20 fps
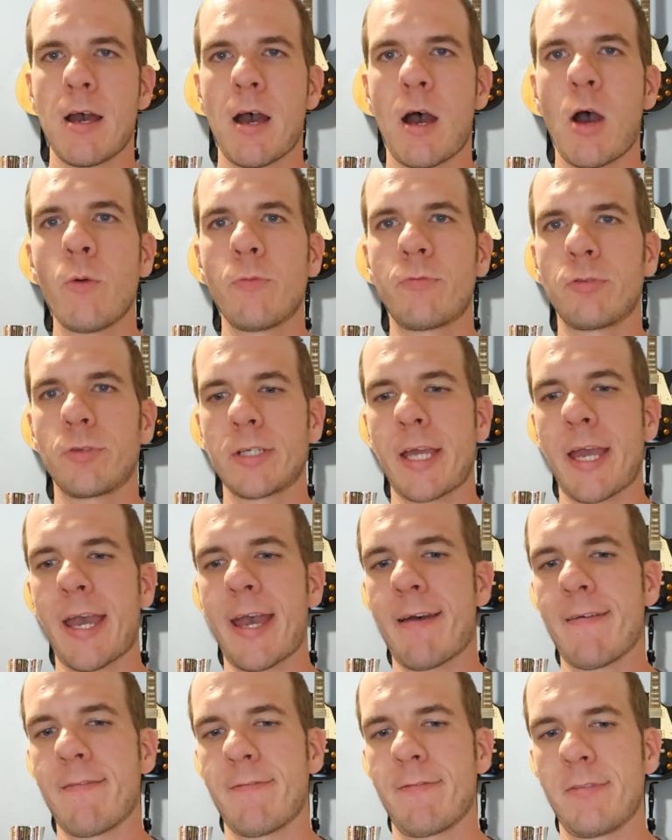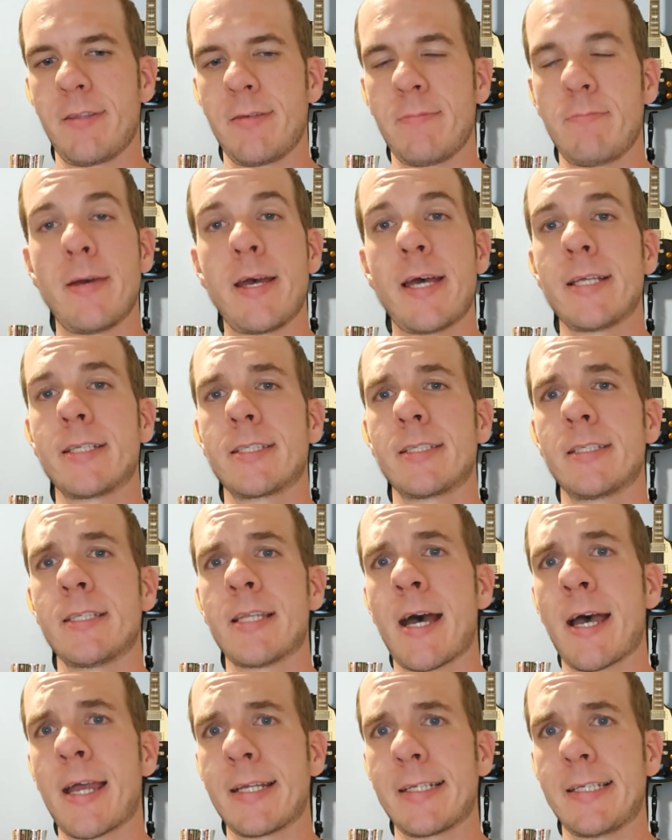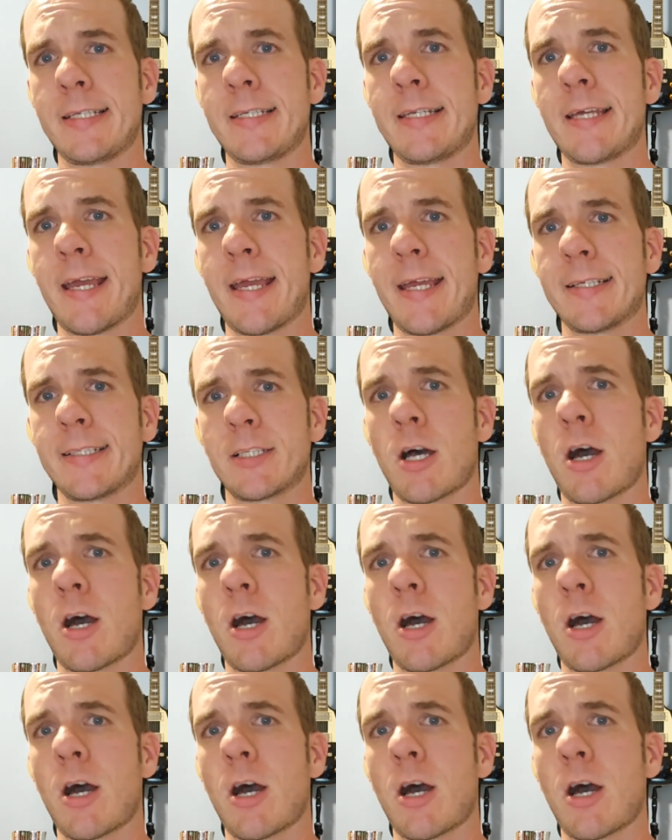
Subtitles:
hopefully have the best 90 days